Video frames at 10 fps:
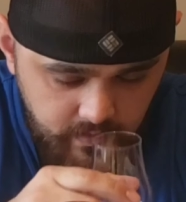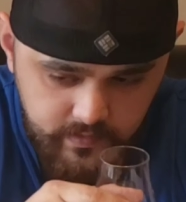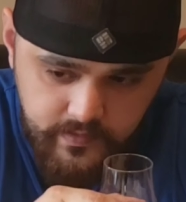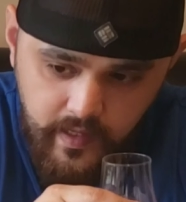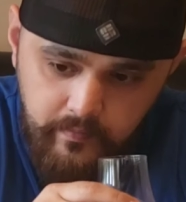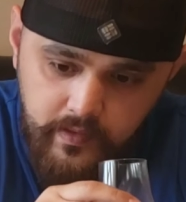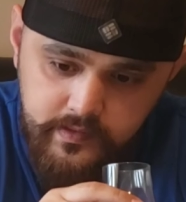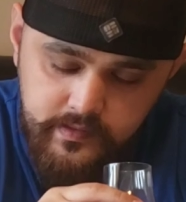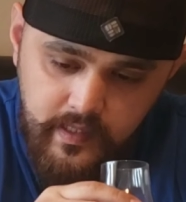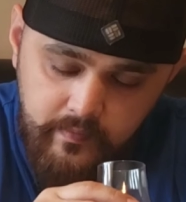it's not
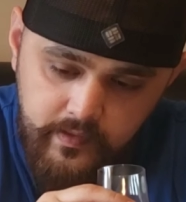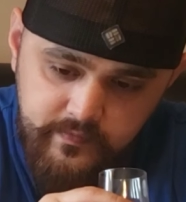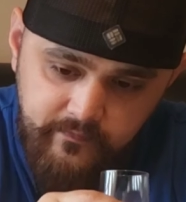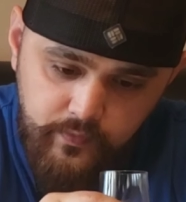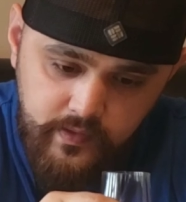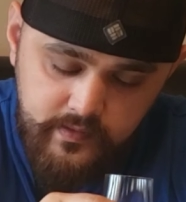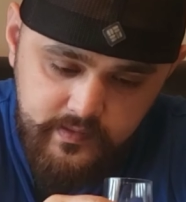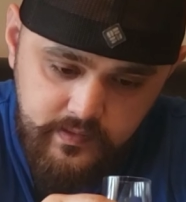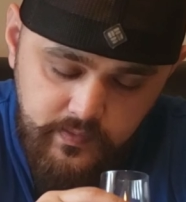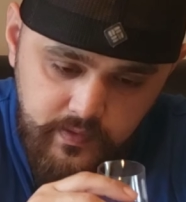much. There's not much
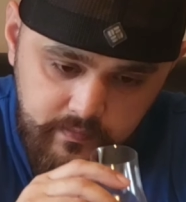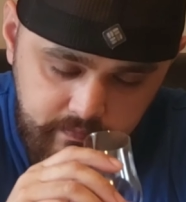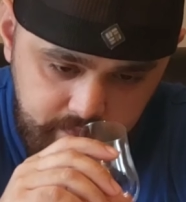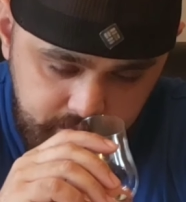fruitiness to it,